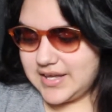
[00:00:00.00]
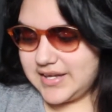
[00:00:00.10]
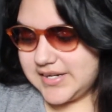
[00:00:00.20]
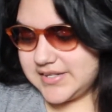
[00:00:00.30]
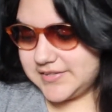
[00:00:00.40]

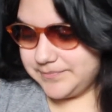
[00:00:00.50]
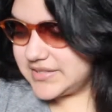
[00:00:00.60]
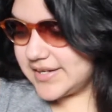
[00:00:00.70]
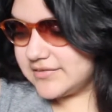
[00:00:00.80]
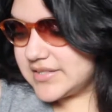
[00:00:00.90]
It is
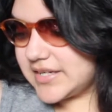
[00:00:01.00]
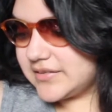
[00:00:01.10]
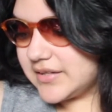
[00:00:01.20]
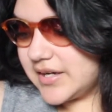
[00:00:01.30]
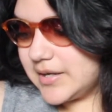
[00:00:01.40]
down,
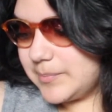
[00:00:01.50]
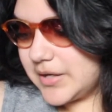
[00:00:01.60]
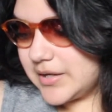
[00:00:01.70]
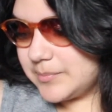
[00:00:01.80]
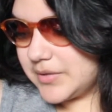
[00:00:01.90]
down, up,
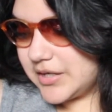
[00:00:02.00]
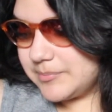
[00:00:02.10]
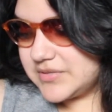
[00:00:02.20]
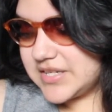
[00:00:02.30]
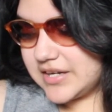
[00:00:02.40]
down,
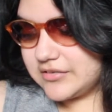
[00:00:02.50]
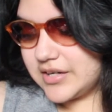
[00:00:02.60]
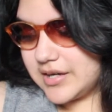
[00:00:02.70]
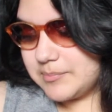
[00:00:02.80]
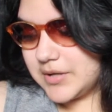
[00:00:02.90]

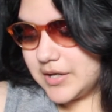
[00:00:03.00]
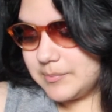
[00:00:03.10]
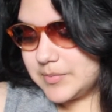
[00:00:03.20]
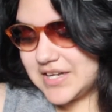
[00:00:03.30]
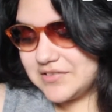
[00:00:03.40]
up, down,
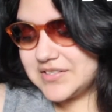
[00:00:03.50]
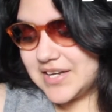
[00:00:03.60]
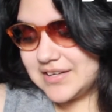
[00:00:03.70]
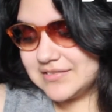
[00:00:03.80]
up, down.